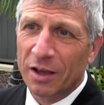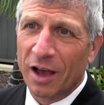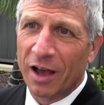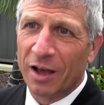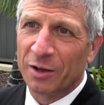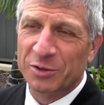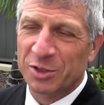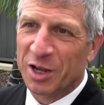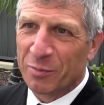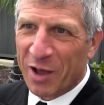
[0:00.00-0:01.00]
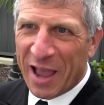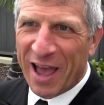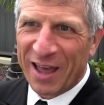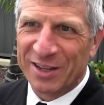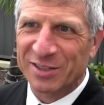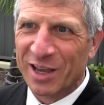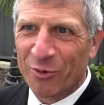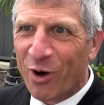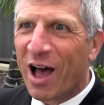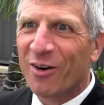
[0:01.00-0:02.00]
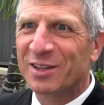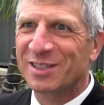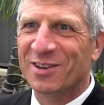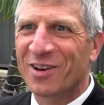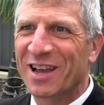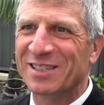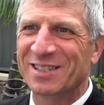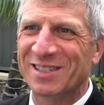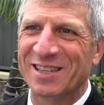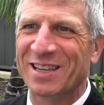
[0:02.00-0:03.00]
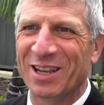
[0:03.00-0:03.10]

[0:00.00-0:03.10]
to shake my hand and say, "Wow, it's so nice to see,